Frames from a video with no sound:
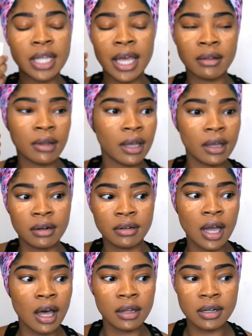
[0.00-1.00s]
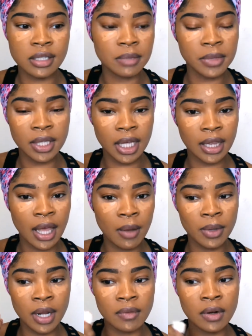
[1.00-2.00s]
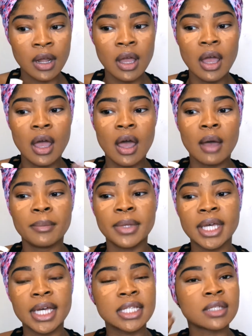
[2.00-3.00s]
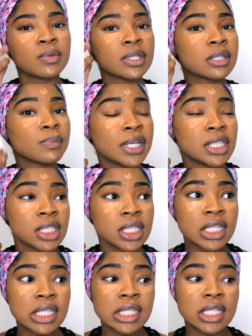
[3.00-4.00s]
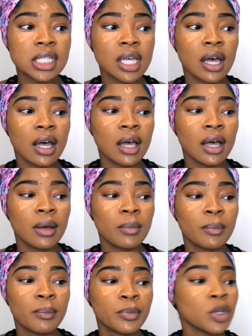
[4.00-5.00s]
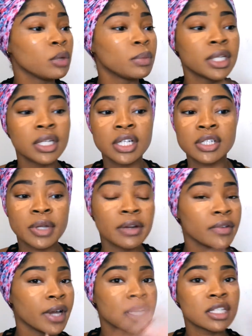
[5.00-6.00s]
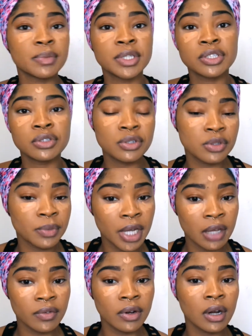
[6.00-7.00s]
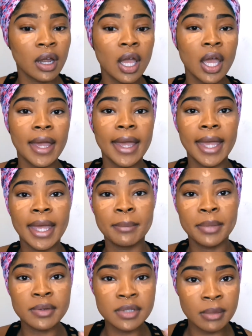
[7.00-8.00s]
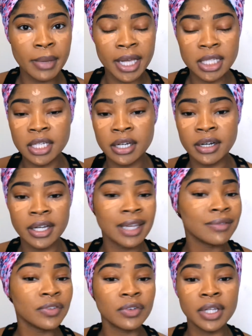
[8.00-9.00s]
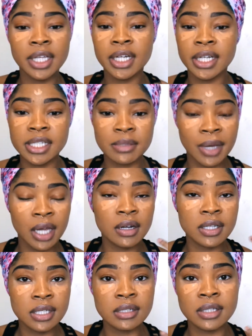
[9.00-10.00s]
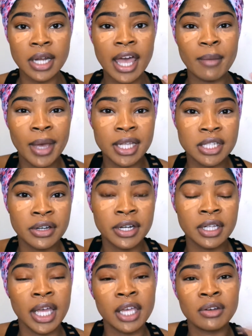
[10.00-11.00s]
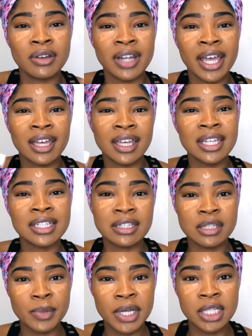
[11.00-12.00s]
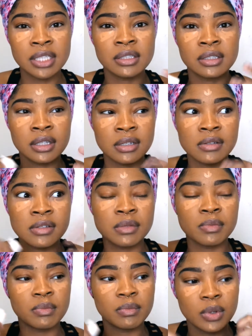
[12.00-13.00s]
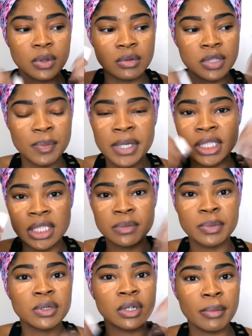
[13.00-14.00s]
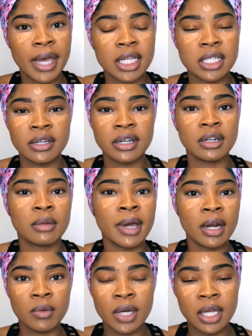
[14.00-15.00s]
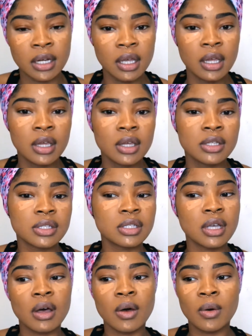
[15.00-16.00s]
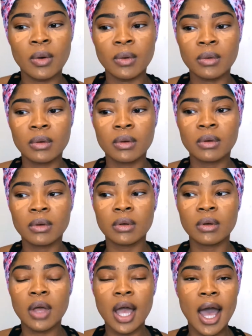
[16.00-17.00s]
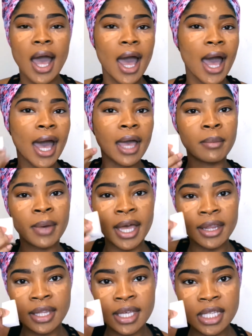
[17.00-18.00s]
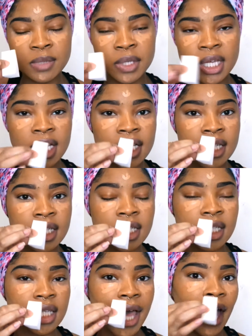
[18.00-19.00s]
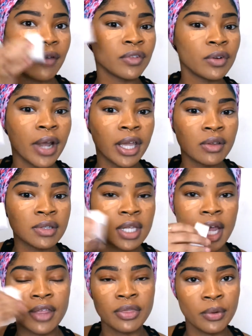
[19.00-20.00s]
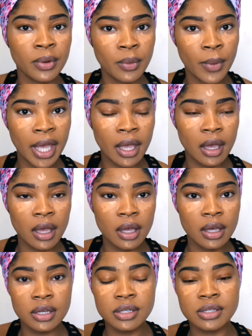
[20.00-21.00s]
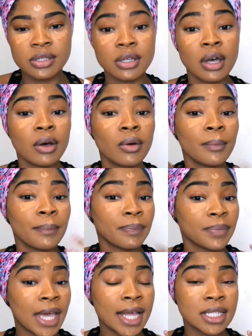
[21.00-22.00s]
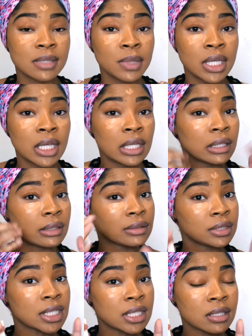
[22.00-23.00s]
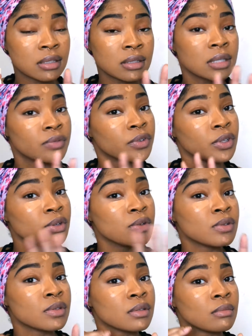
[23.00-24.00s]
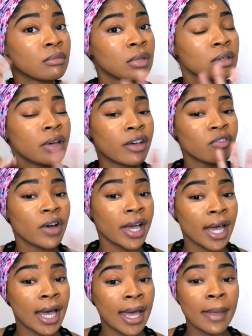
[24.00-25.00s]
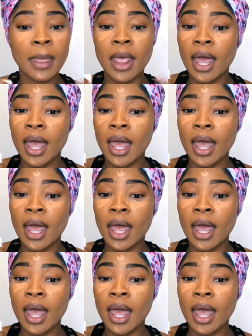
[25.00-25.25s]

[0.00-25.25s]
that like are $1 or something like that, whatever. Because with sponges, beauty blenders, whatever kind of sponge you use, whatever, it builds up bacteria. Even if you clean it, doesn't matter. It's still gonna have bacteria. Like, you know, like a kitchen sponge, those sponges build up bacteria no matter what. So I buy these because after I use it, I throw it away. So that's me. Just a little tip for you, a little FYI.